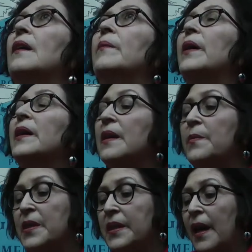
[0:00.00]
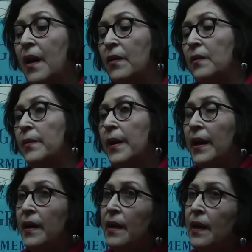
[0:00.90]
My name is Carol
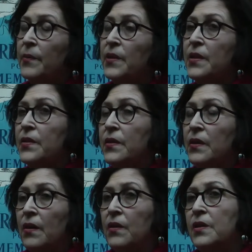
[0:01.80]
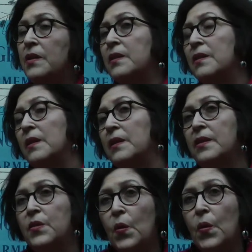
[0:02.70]
Mann. I'm a sociologist and
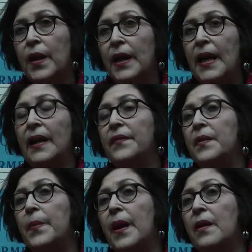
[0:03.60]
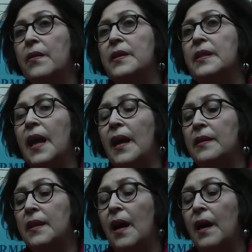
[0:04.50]
historian. I live in Paris
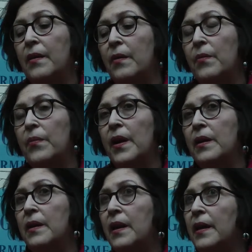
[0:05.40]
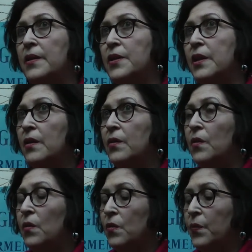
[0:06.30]
and I run an NGO
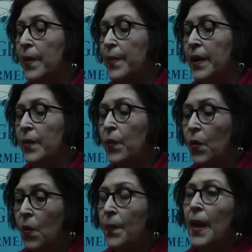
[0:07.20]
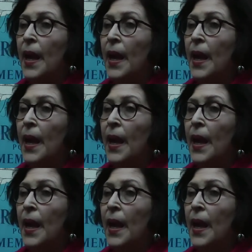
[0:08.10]
called Women in War.